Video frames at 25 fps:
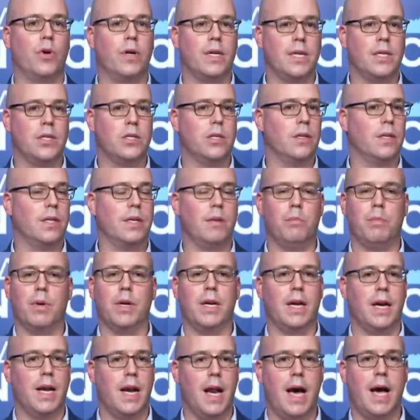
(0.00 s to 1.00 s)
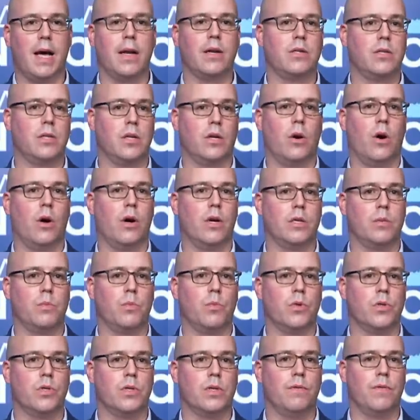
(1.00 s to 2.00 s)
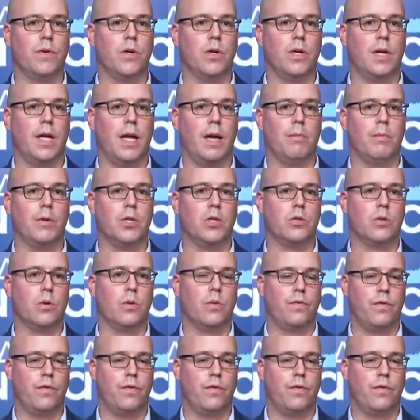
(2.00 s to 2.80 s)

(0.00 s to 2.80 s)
more easily, but not to cause more severe damage.